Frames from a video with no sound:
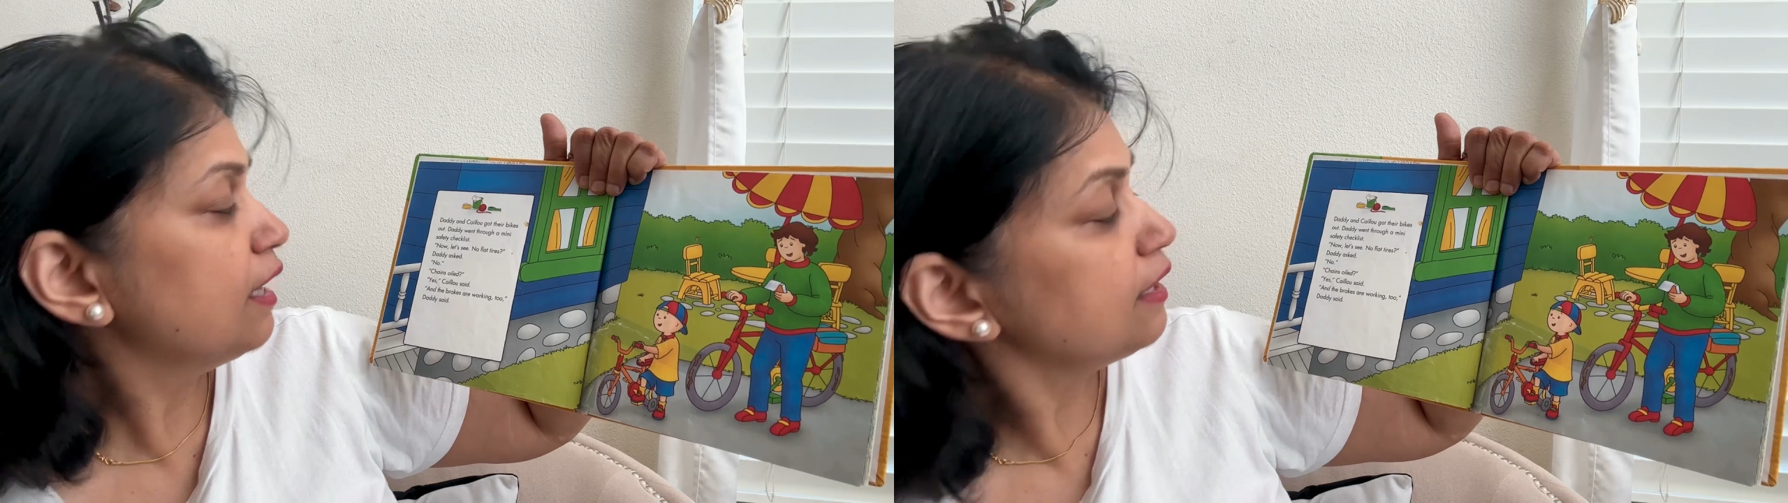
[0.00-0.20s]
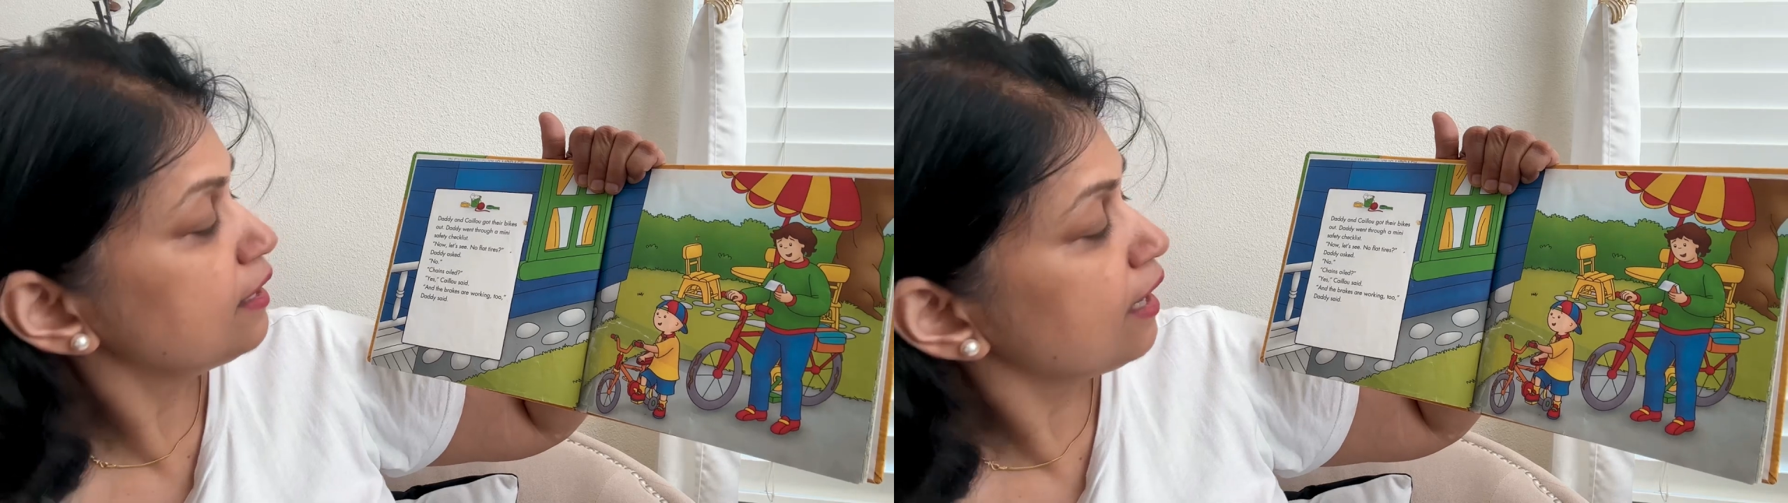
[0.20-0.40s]

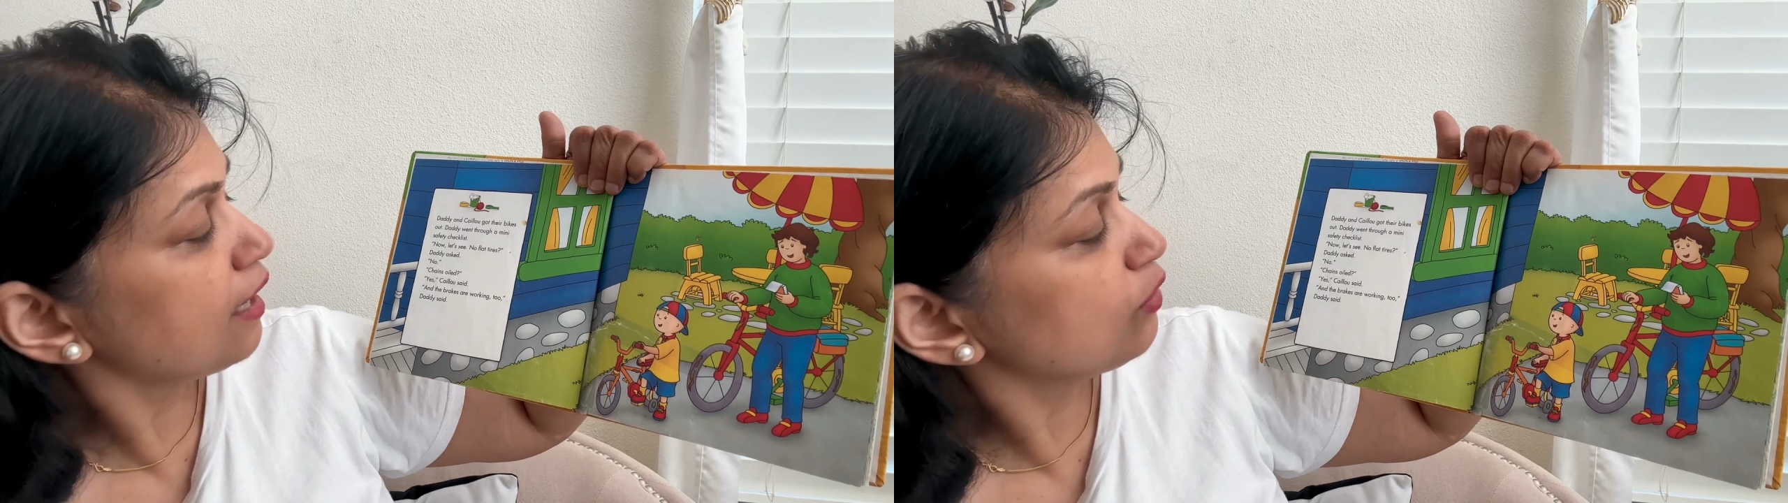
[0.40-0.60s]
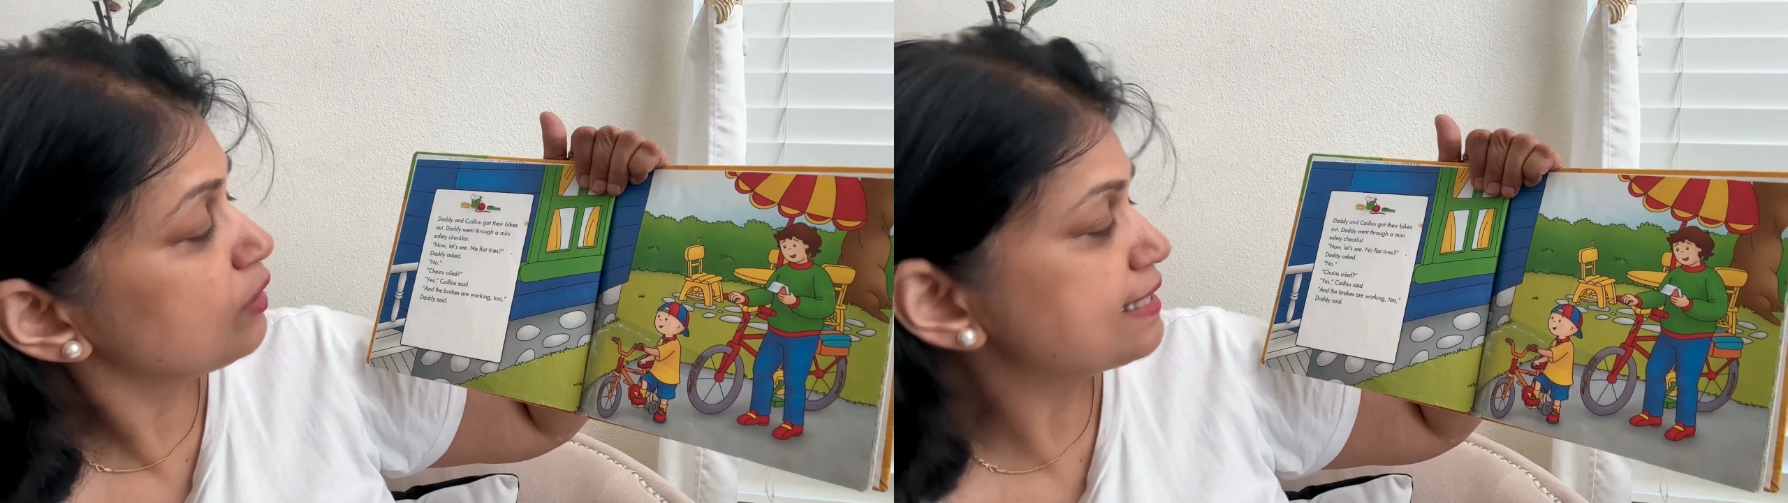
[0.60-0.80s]

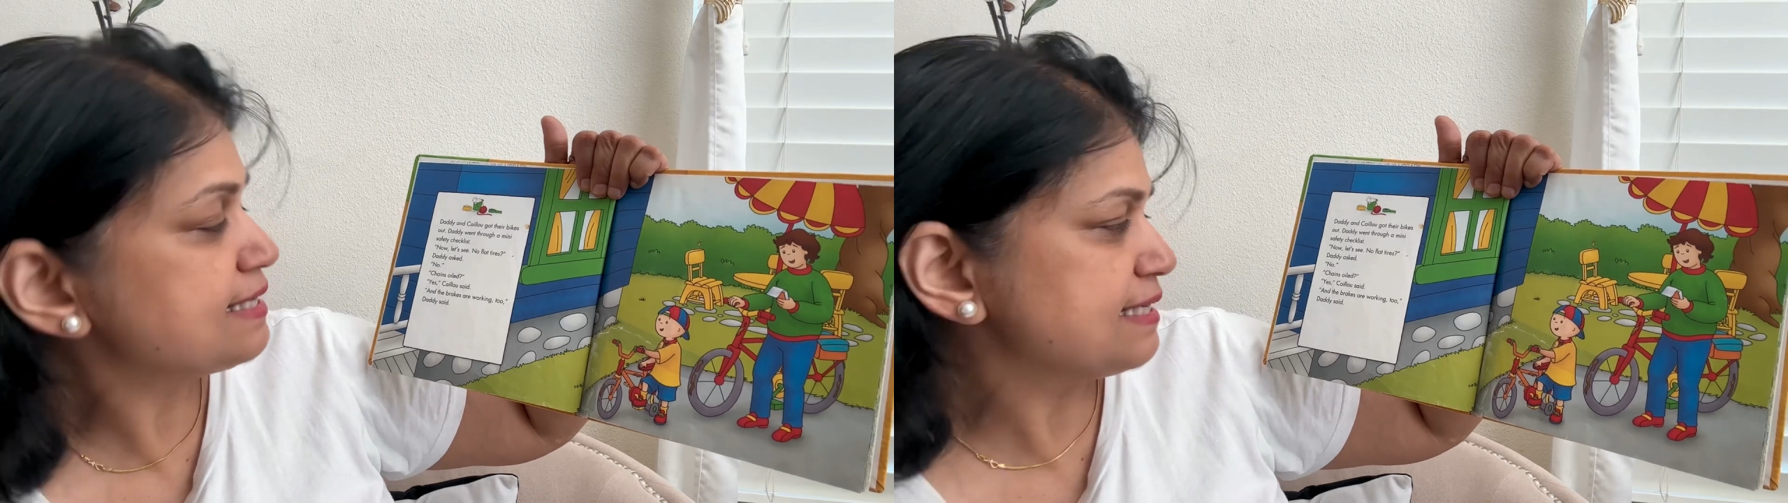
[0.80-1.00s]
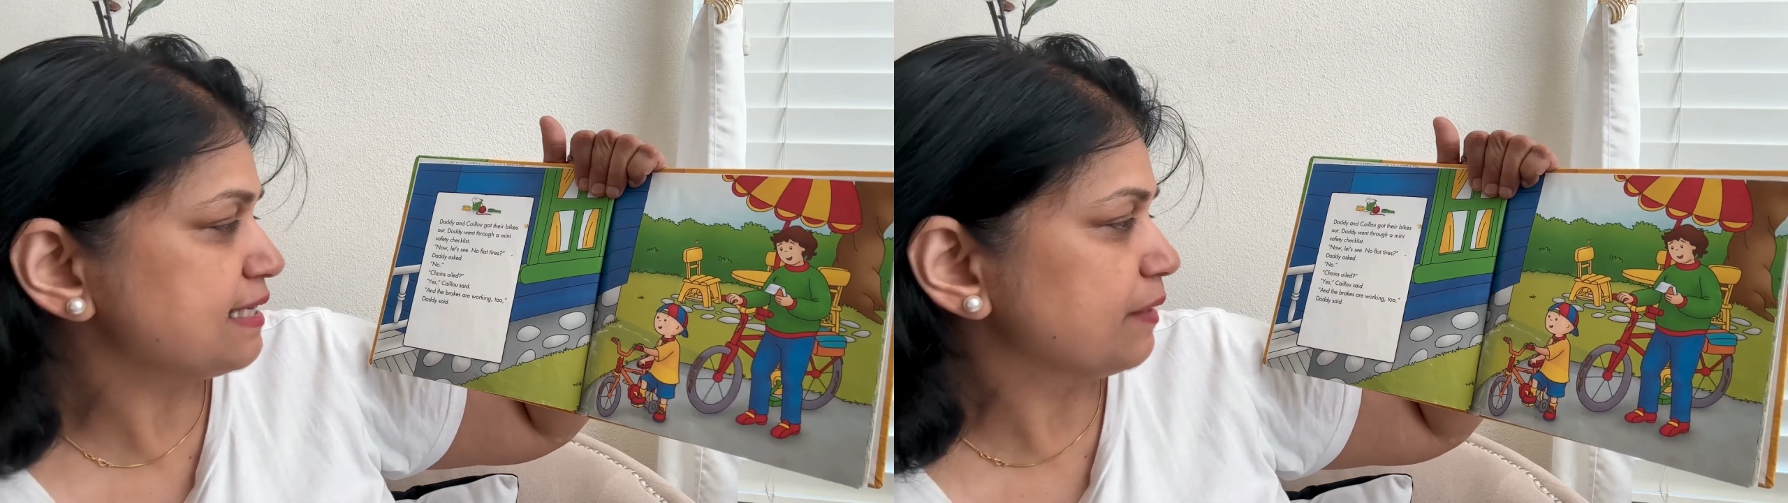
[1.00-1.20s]
Now let's
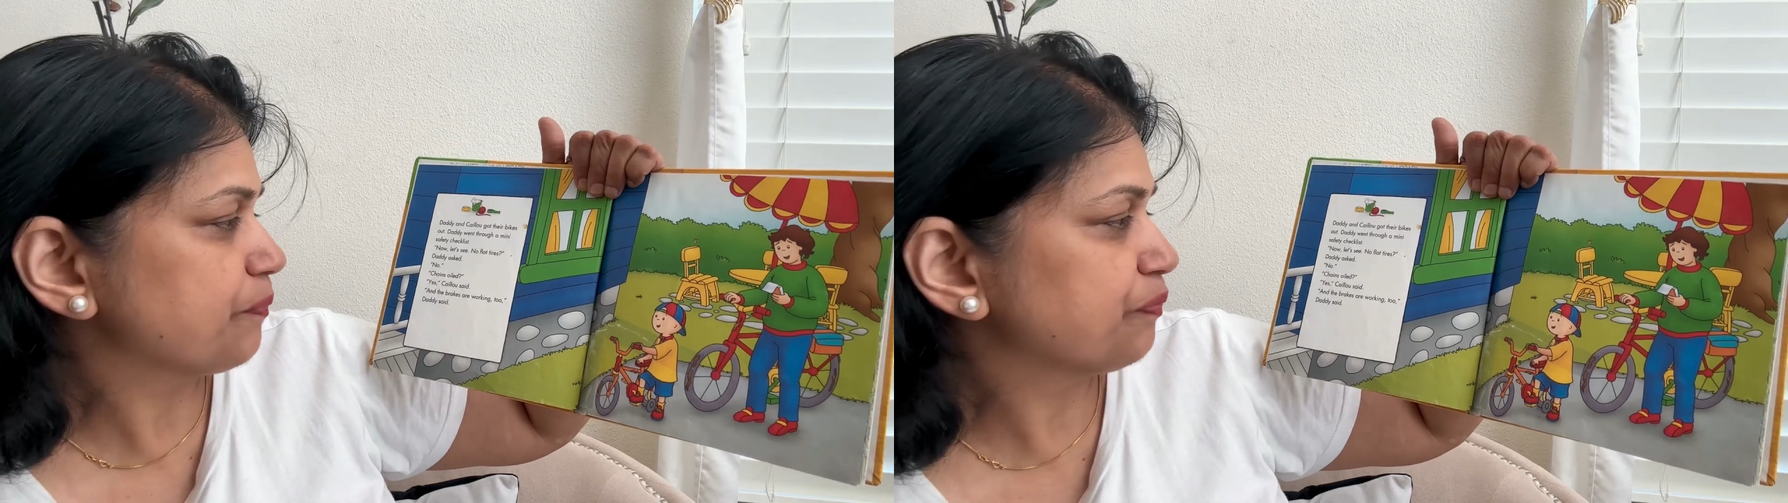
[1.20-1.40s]
see.